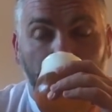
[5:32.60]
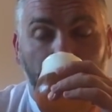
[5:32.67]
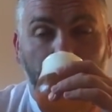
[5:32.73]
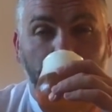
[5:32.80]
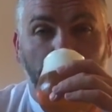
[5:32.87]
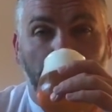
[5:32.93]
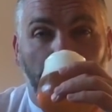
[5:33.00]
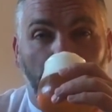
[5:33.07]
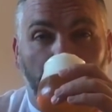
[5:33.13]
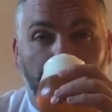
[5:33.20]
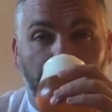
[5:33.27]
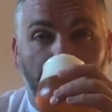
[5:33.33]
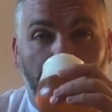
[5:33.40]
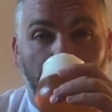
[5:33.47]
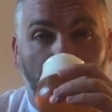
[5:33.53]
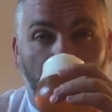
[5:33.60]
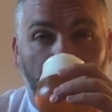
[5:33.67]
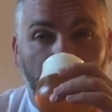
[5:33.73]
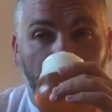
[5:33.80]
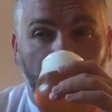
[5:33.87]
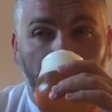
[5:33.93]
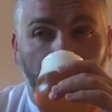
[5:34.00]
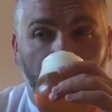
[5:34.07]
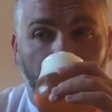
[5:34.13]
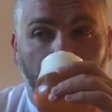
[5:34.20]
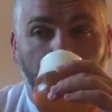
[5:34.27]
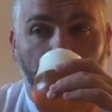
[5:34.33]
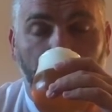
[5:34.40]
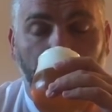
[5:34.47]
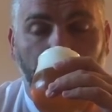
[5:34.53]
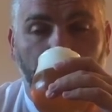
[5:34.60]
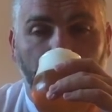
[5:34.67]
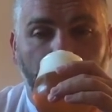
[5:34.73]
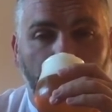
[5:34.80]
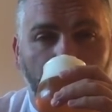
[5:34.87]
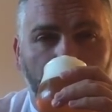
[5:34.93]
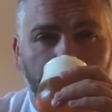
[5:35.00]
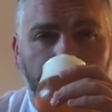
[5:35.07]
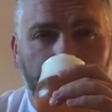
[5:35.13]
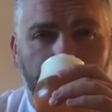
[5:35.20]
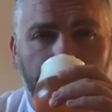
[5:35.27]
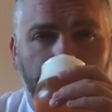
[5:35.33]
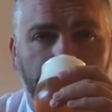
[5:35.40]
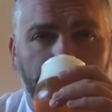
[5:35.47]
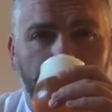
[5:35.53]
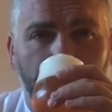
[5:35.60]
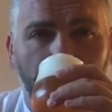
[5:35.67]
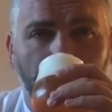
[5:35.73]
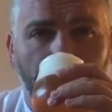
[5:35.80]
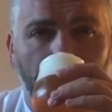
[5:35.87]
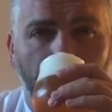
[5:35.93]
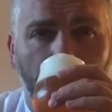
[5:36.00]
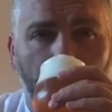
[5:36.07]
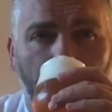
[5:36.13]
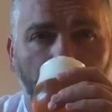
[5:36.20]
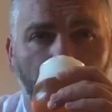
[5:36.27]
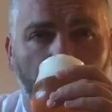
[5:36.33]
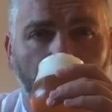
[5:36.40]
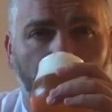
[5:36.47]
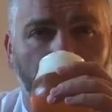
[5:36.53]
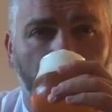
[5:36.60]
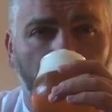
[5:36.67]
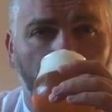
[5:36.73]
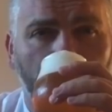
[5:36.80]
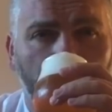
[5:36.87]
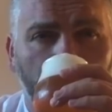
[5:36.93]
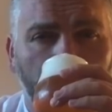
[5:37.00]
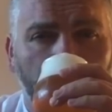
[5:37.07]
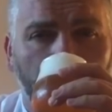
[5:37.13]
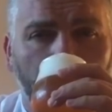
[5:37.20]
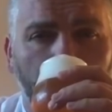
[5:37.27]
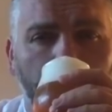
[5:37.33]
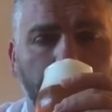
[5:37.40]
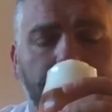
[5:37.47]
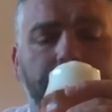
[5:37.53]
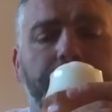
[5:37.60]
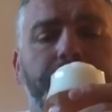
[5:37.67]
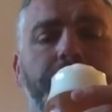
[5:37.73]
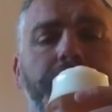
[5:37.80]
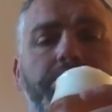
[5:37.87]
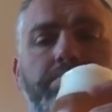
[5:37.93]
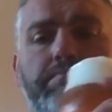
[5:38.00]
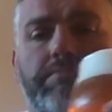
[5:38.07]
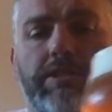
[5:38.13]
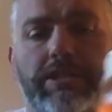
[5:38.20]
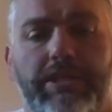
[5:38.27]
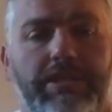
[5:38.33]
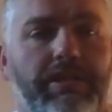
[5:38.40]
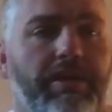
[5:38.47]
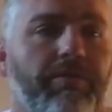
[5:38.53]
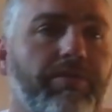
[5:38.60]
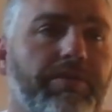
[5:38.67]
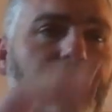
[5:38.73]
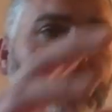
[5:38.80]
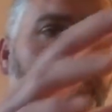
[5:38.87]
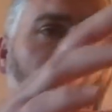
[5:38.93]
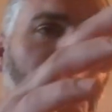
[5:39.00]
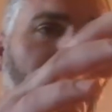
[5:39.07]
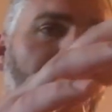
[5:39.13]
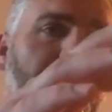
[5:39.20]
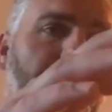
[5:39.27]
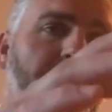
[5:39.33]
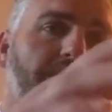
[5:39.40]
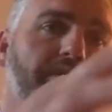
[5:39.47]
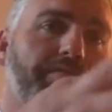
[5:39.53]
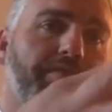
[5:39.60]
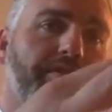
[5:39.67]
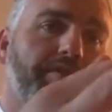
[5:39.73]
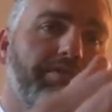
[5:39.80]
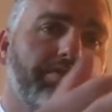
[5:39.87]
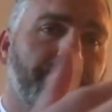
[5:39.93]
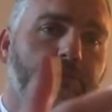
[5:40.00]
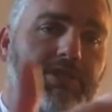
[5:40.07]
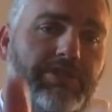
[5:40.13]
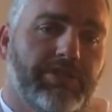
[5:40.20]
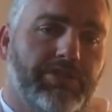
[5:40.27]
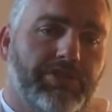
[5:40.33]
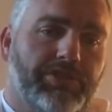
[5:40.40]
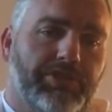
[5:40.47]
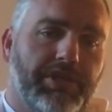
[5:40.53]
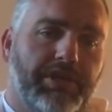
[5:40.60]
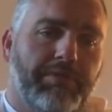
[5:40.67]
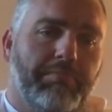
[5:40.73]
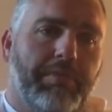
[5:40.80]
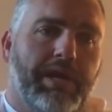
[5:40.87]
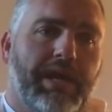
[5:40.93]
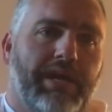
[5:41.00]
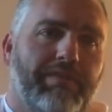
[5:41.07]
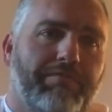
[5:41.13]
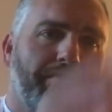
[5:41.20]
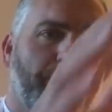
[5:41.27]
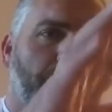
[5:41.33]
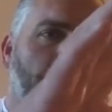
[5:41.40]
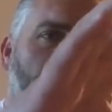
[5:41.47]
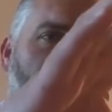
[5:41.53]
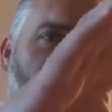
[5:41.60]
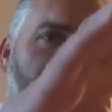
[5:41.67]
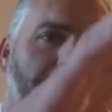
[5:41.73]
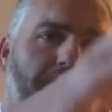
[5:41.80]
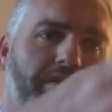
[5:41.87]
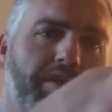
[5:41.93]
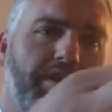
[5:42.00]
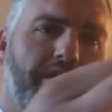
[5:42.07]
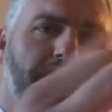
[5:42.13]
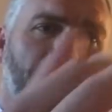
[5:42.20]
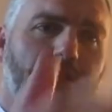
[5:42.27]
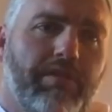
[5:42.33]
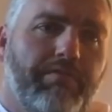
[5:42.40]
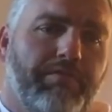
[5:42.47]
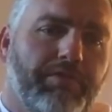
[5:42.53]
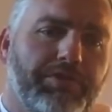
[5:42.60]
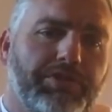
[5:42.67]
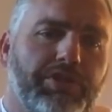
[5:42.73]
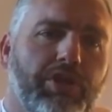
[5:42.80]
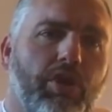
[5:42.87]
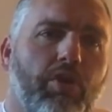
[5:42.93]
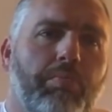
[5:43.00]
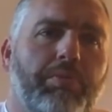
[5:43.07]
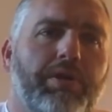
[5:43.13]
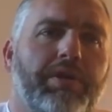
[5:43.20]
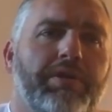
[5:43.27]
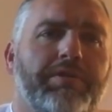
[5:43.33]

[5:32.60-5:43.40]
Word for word: So this is my fun Blonde, like I talked about at the uh, the intro video. I'd like to get rid of some of that head off of there so I'm not just sucking back foam for the first gulp.